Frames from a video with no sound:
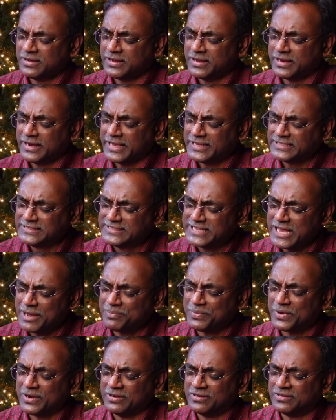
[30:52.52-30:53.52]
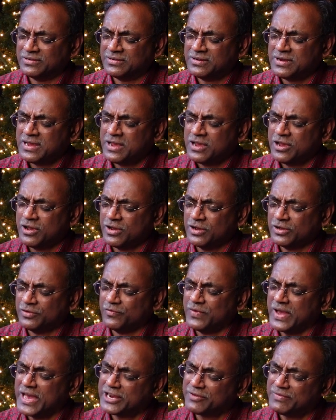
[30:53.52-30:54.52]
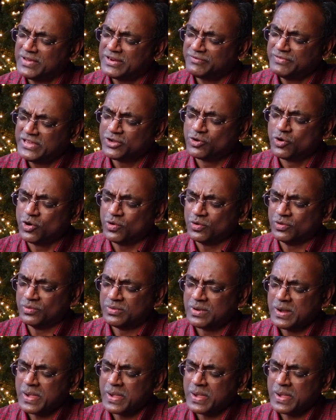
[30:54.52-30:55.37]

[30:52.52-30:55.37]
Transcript: an example wherever we go,